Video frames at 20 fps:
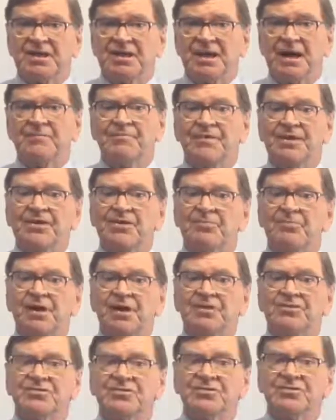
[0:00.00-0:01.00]
company
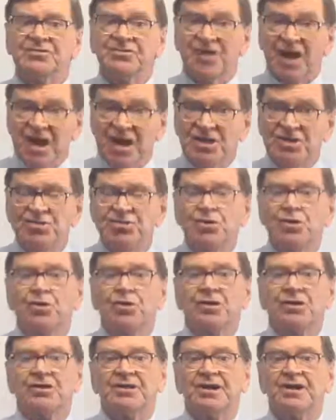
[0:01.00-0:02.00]
directors and
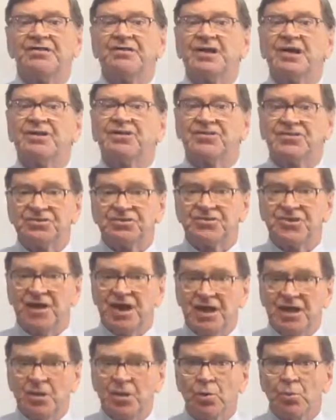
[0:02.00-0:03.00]
you clearly
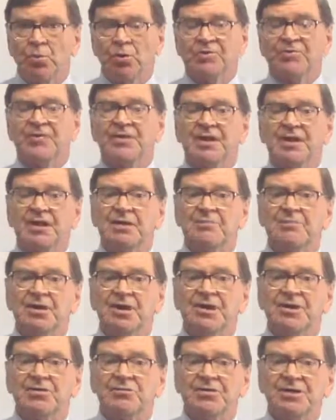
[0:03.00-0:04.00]
understand what the
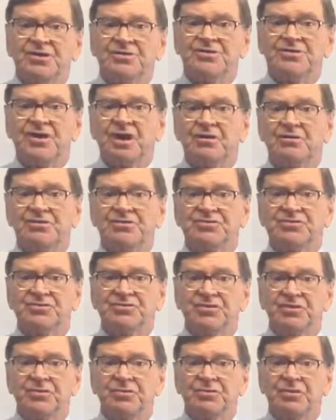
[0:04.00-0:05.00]
intermediary is going to
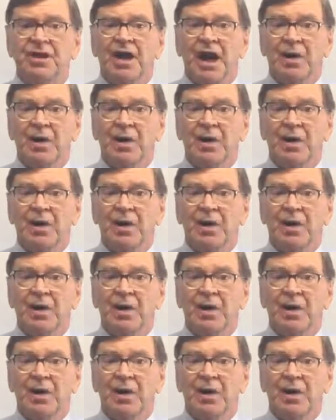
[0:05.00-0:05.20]
do